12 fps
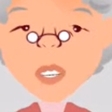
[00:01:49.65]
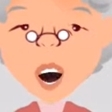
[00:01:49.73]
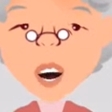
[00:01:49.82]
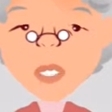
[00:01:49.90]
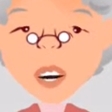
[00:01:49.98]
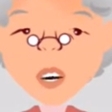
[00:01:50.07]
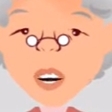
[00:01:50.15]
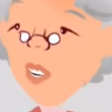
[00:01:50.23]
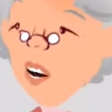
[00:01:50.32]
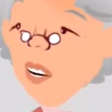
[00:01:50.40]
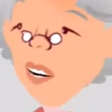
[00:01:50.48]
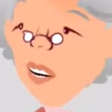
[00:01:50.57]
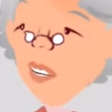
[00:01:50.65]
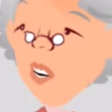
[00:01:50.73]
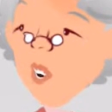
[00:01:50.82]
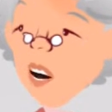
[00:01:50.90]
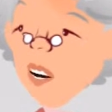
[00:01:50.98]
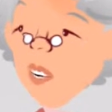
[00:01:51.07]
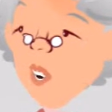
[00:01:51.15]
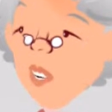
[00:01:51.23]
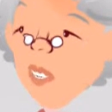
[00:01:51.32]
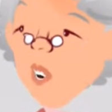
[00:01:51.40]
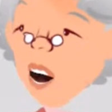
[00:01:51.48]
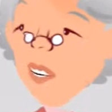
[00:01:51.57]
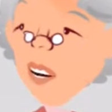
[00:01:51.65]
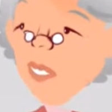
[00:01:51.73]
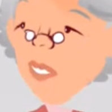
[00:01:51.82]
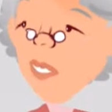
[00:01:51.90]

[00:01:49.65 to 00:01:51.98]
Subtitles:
confidentially to an employee